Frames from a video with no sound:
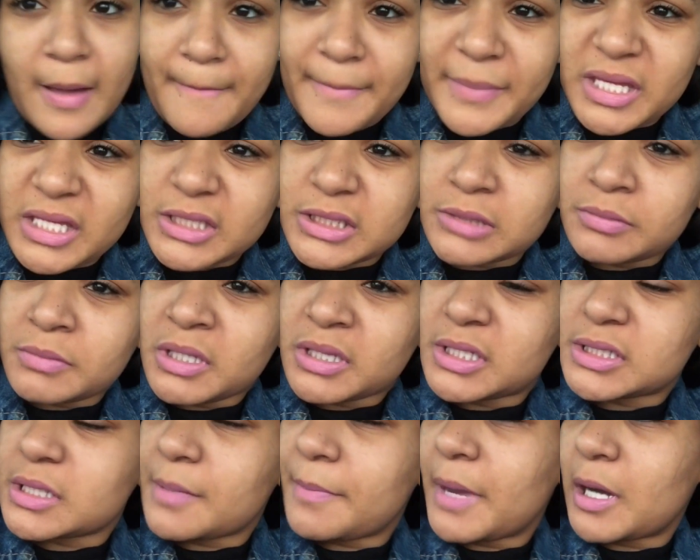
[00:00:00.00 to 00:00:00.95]
Mia
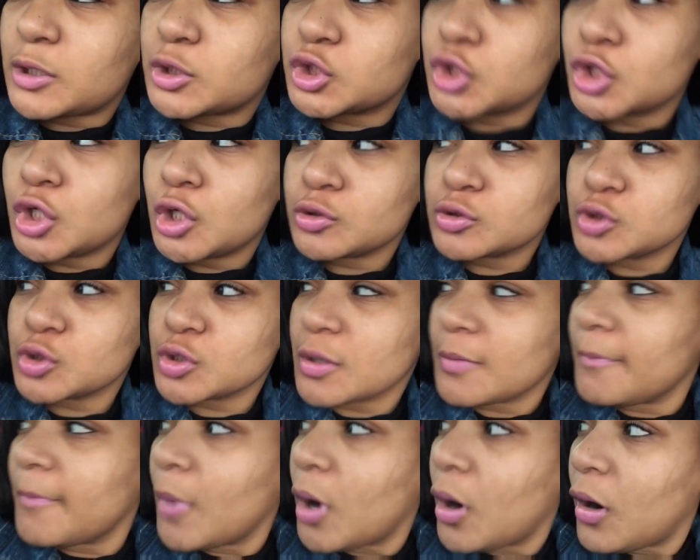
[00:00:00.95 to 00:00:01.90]
Smith is about to go to
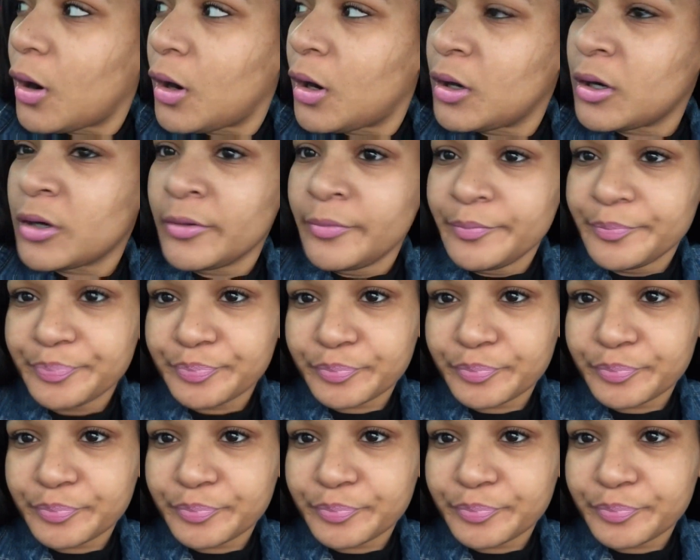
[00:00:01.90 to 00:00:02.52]
the mall.